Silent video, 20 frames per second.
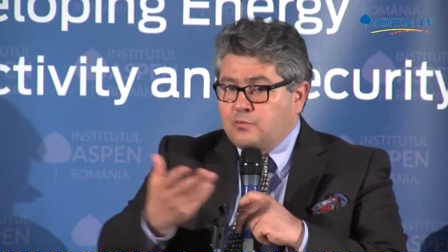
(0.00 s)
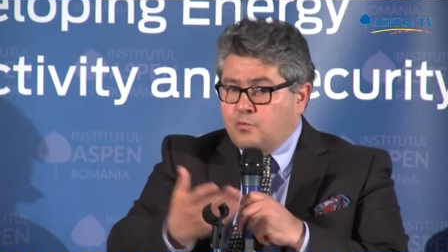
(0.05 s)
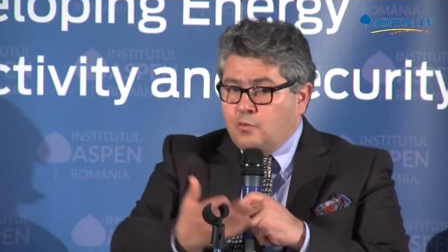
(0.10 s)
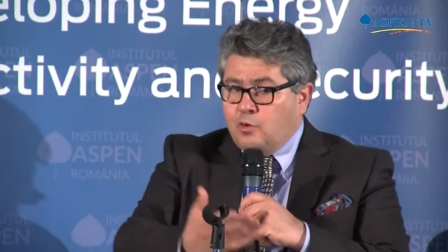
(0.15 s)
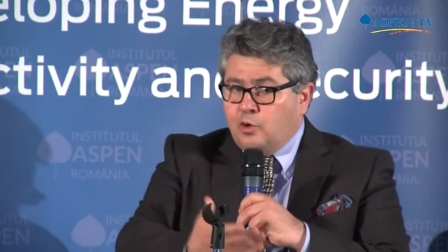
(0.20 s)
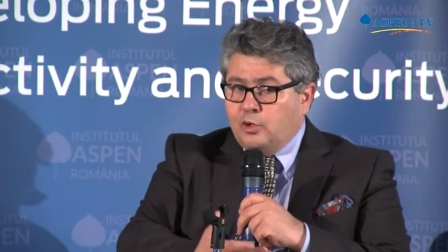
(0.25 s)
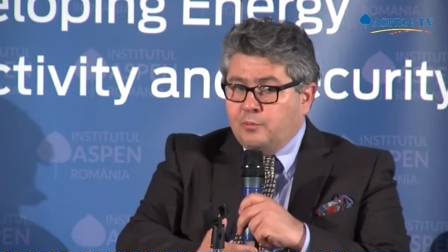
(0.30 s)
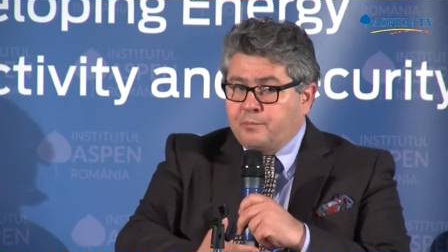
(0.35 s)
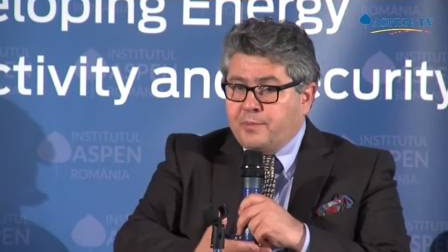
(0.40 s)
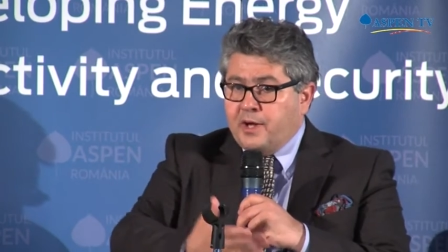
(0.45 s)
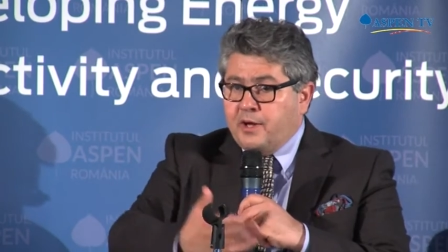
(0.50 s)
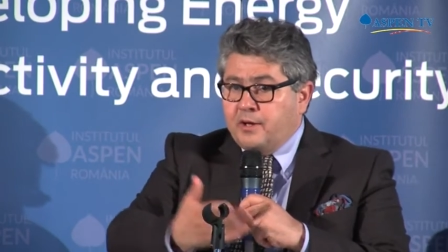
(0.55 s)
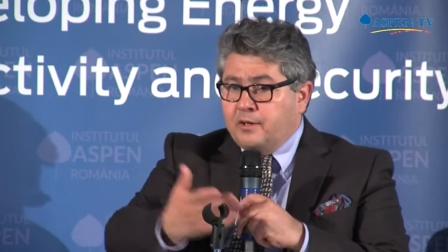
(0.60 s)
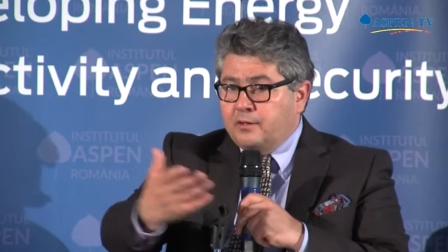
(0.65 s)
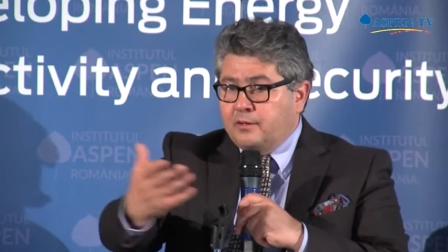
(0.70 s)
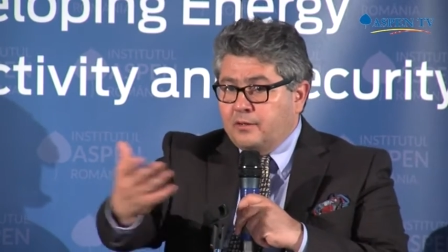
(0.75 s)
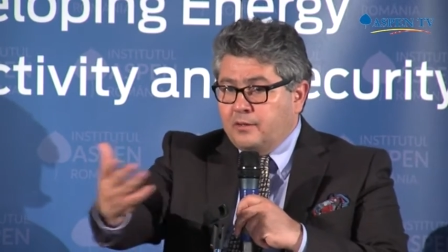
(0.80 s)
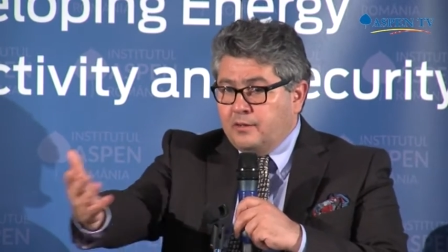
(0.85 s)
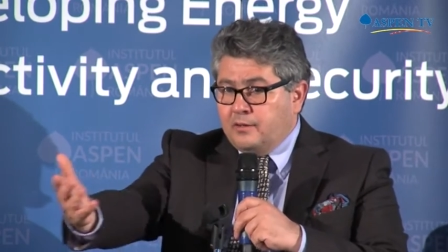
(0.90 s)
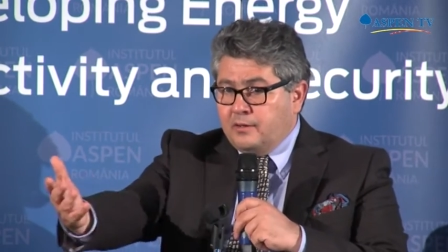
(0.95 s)
World
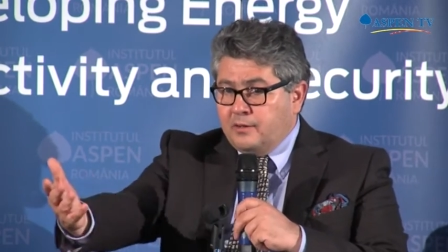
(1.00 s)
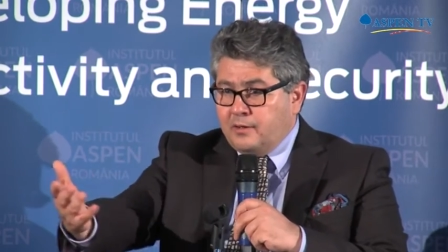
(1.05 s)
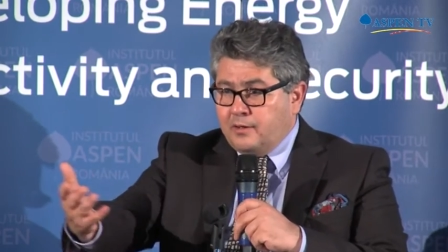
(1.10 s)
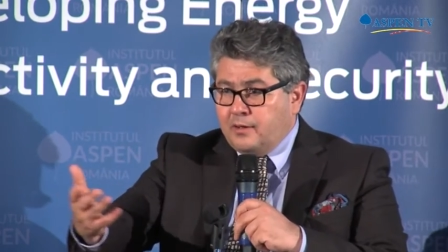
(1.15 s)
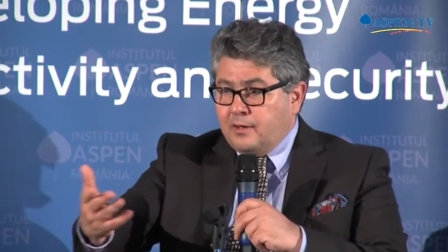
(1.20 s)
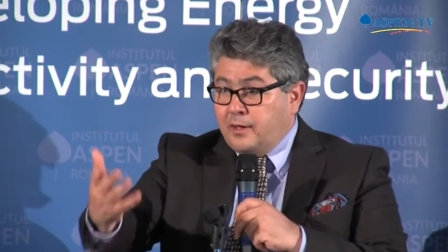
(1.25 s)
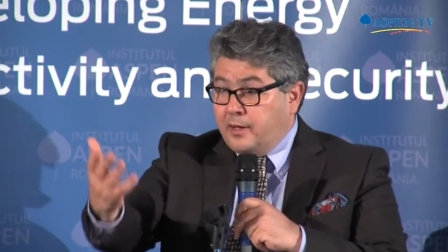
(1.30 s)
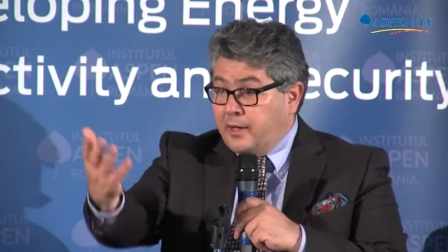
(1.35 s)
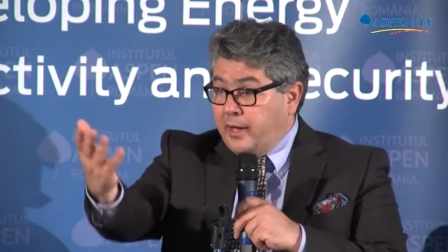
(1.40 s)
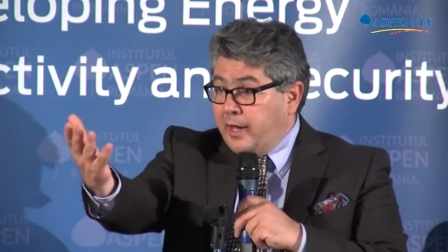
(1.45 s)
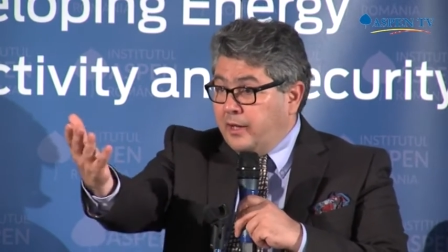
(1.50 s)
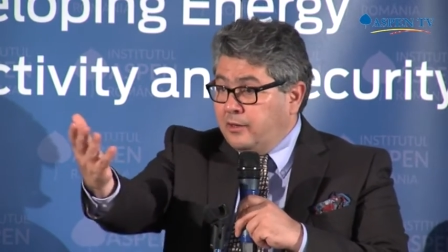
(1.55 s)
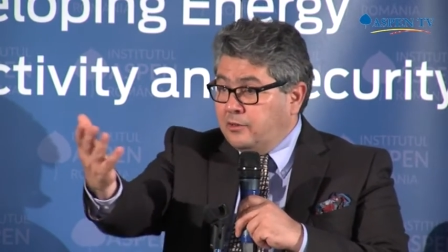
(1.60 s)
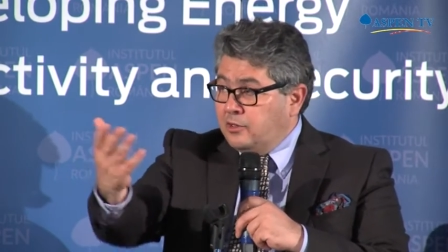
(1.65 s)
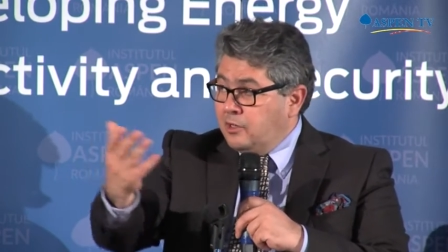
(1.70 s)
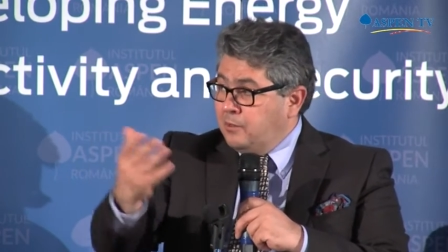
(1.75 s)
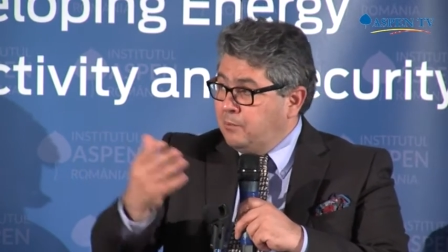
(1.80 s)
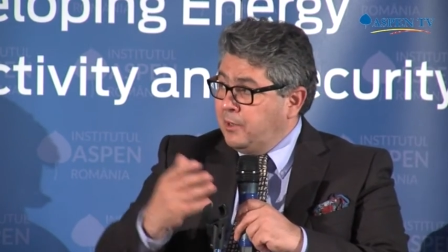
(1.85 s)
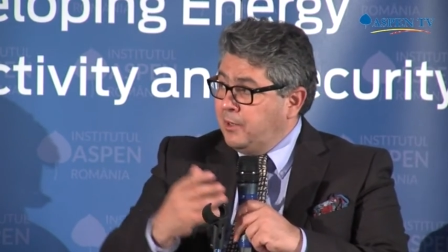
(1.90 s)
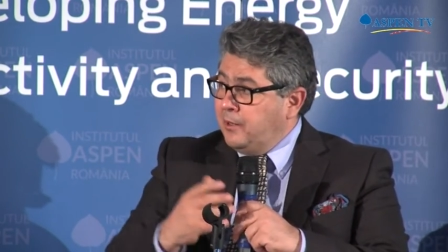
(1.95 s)
Bank,
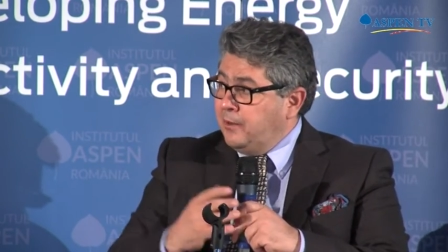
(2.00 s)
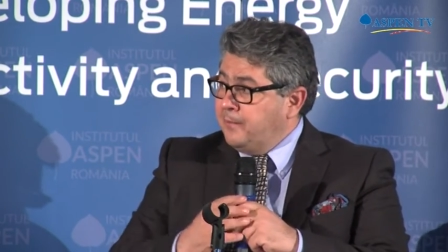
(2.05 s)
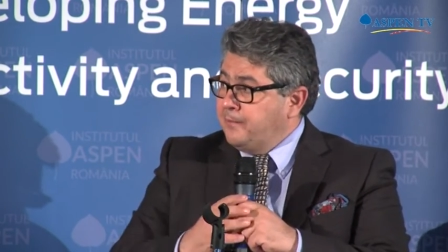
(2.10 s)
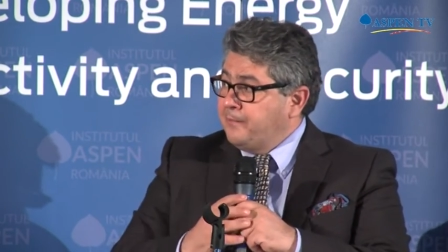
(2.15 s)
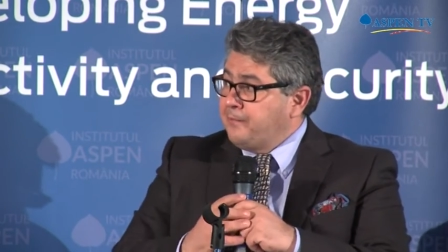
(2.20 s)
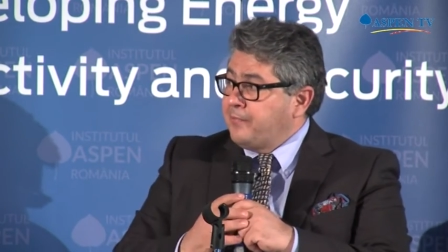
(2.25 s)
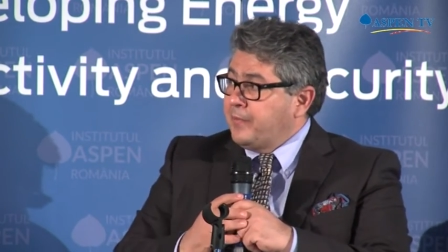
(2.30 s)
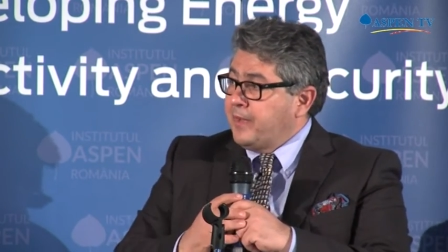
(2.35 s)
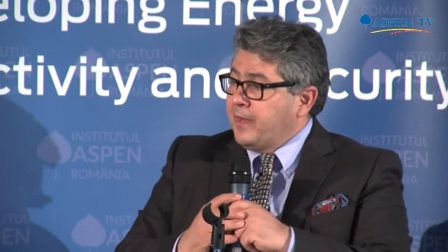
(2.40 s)
ADB.